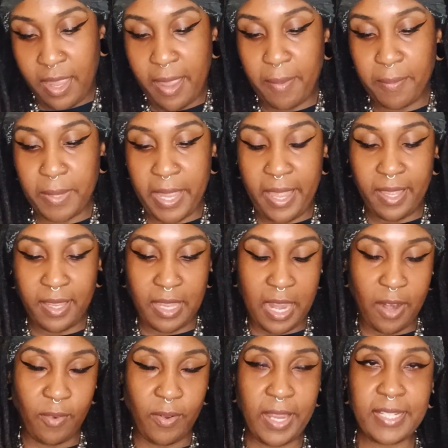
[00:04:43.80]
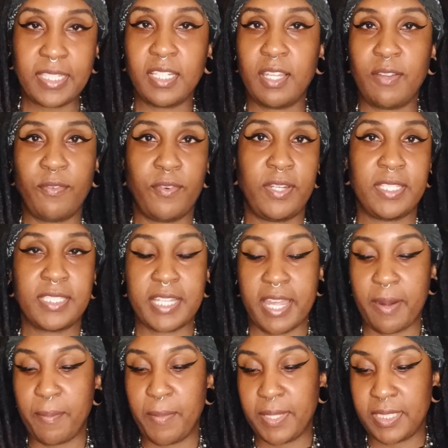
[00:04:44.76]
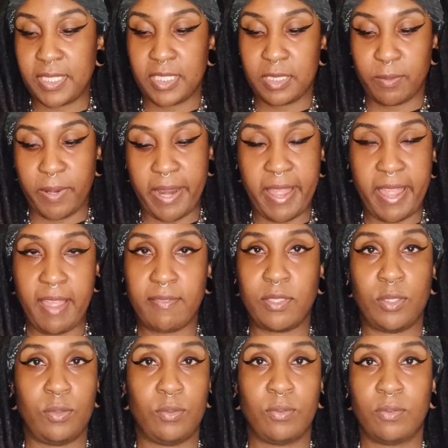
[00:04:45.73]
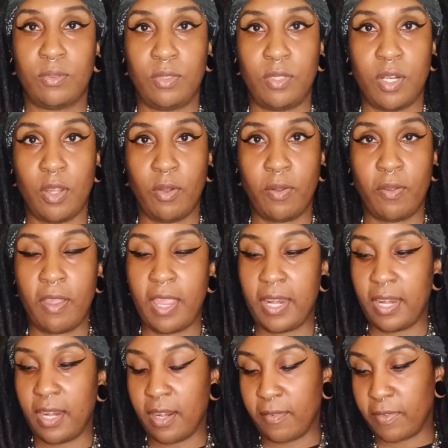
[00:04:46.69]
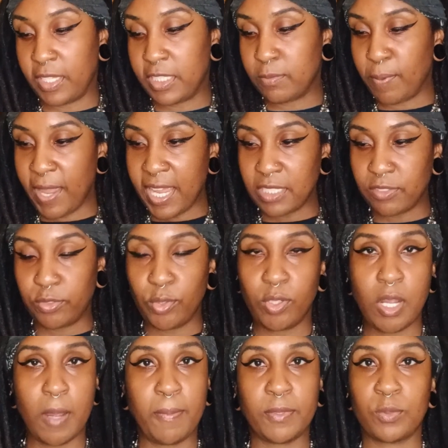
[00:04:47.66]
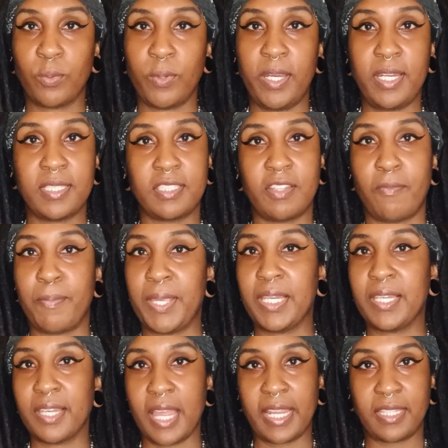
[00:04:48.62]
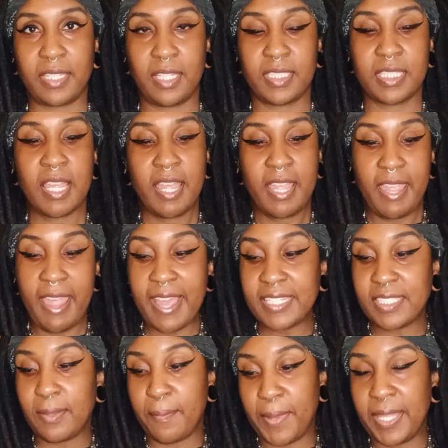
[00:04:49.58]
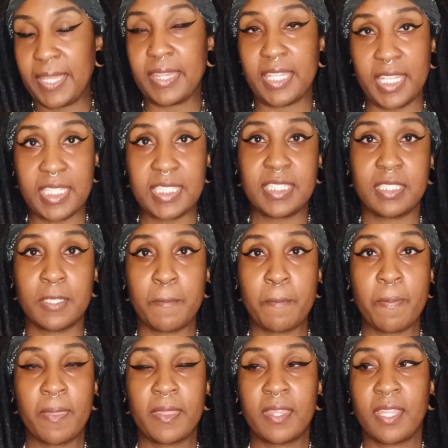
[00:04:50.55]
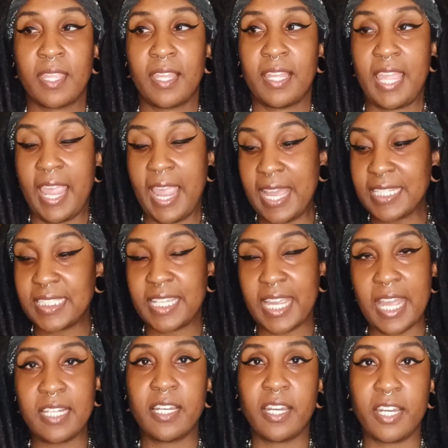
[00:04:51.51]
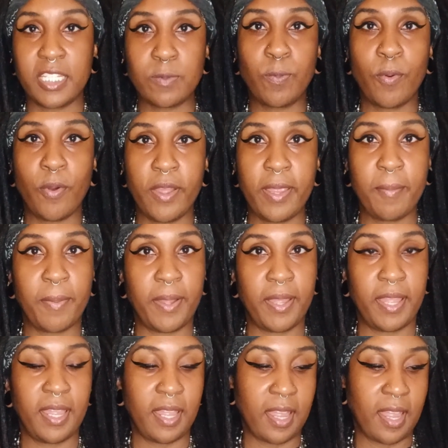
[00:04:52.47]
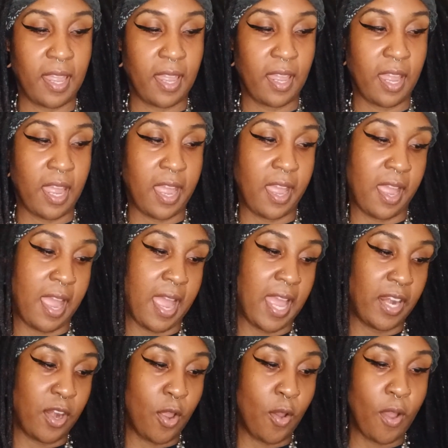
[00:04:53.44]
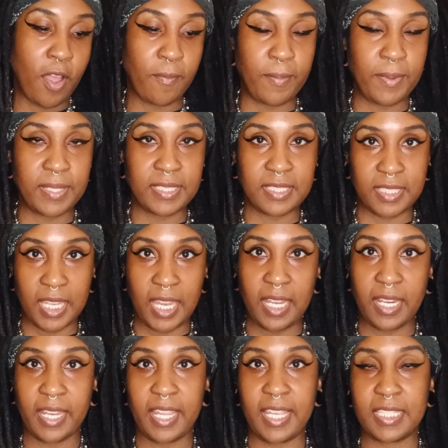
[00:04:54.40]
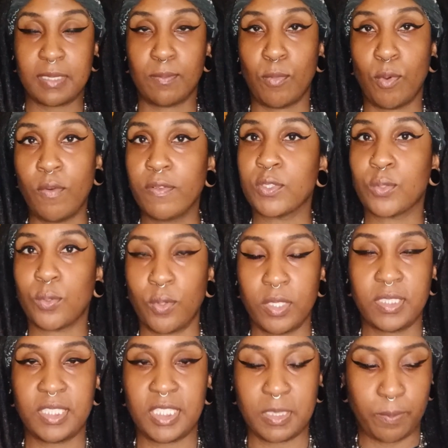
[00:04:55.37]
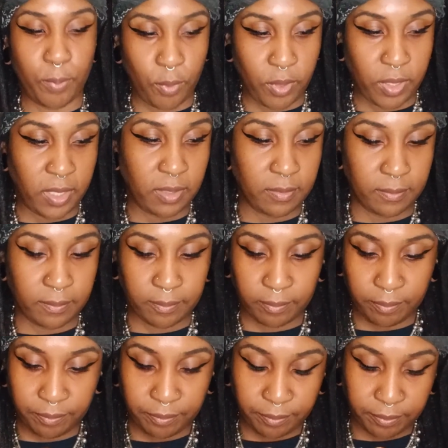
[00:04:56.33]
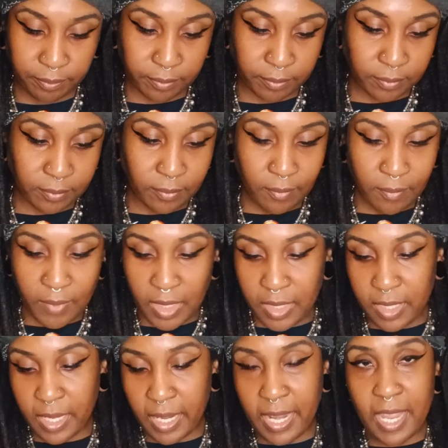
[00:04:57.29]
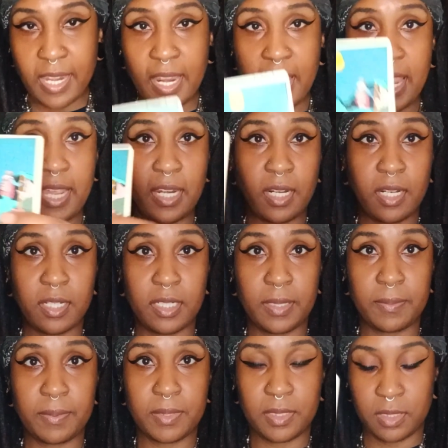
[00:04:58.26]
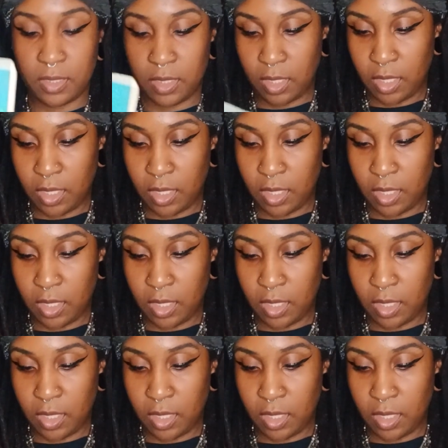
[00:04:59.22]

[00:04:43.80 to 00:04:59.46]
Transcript: I don't like delivering these kind of messages, but I have to, you know. And these past few couples readings have been like this. It hasn't been this, it hasn't gotten to this point, but I know I've been saying like it's moving towards this point. Yeah, they had the Eight of Cups